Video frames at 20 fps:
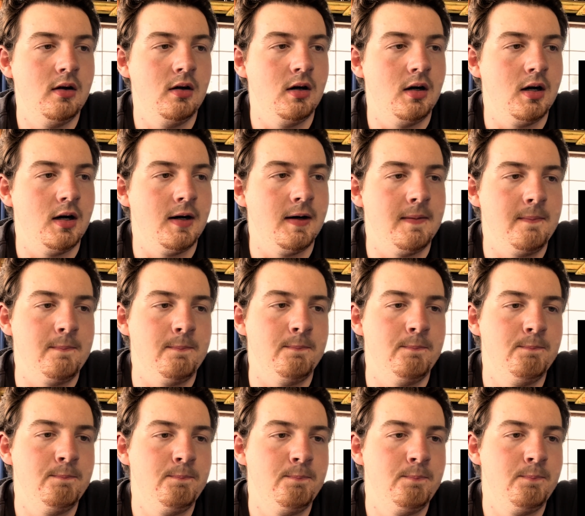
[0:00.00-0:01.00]
And
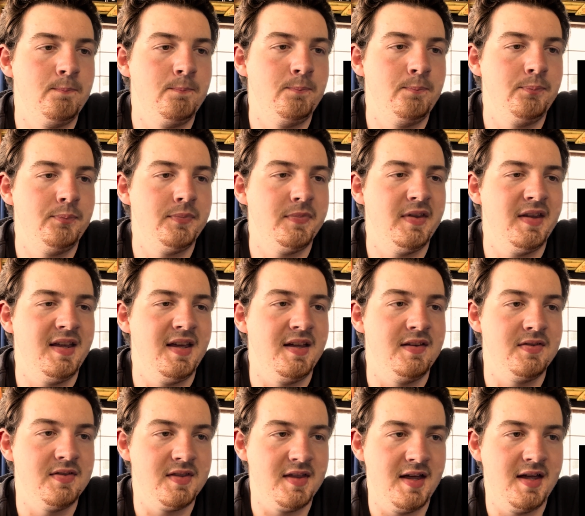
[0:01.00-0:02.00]

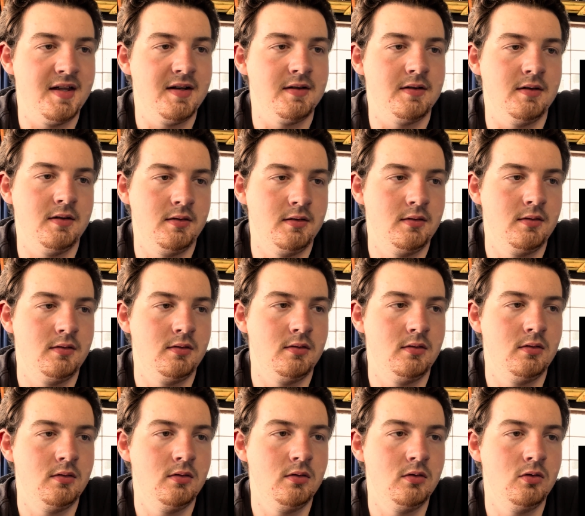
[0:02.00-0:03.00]
then
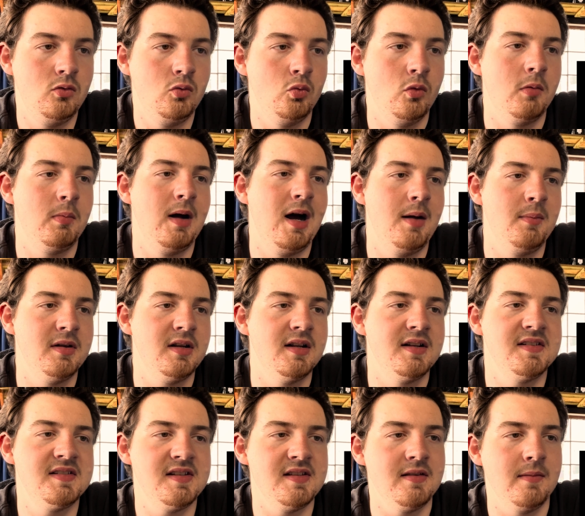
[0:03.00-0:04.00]
we're probably going to
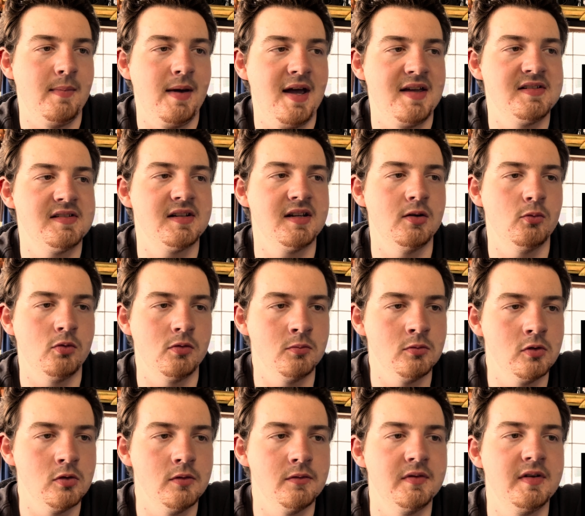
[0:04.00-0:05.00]
see the mask get
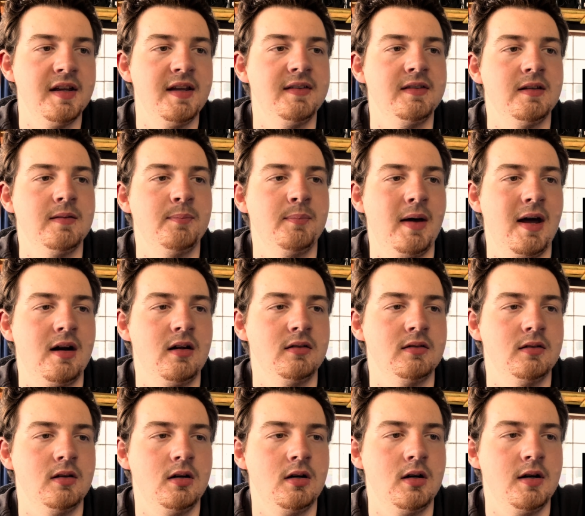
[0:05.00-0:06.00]
removed
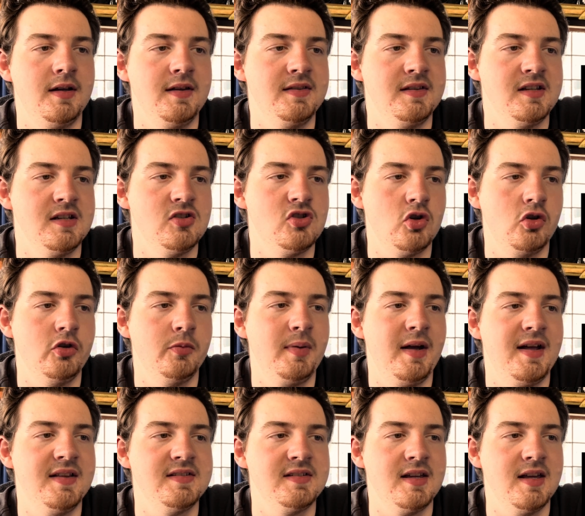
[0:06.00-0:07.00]
and the shoulder
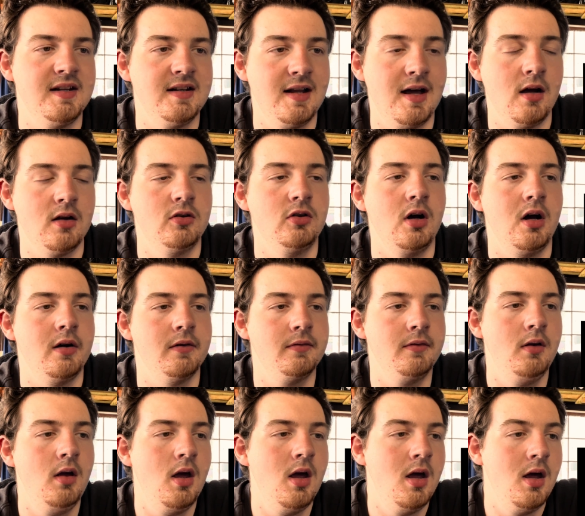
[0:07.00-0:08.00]
pads get knocked off,
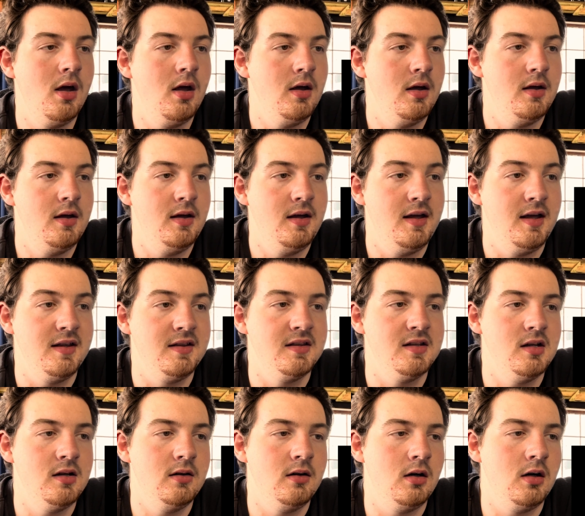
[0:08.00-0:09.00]
and
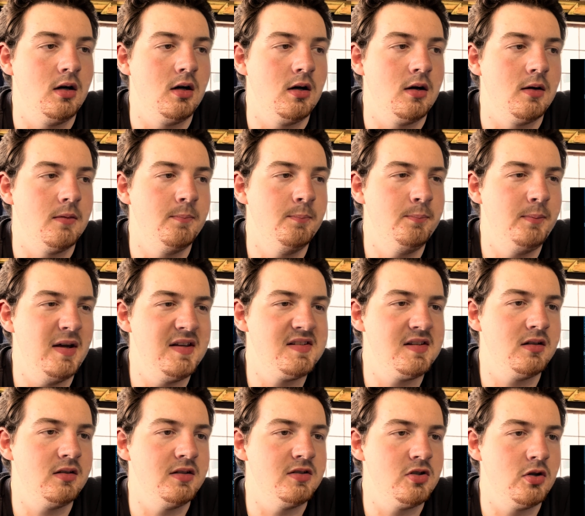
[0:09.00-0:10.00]

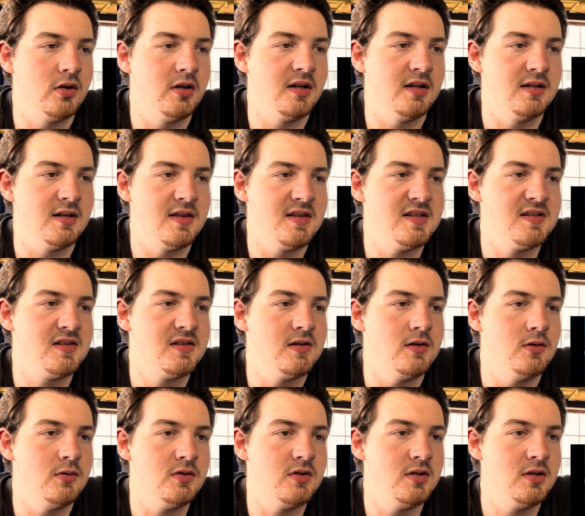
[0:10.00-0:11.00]
basically turning into this
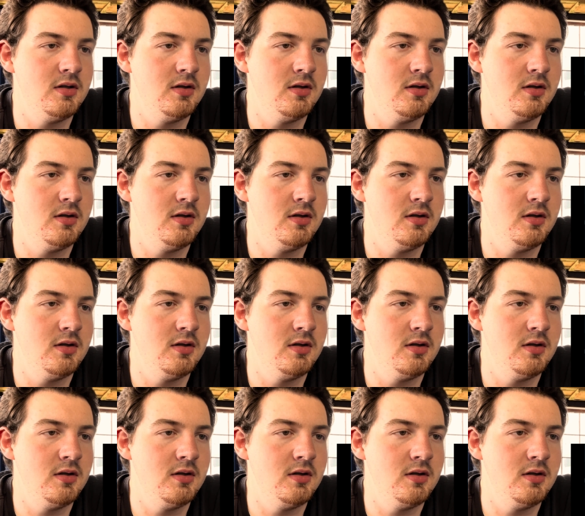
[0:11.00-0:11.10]
suit.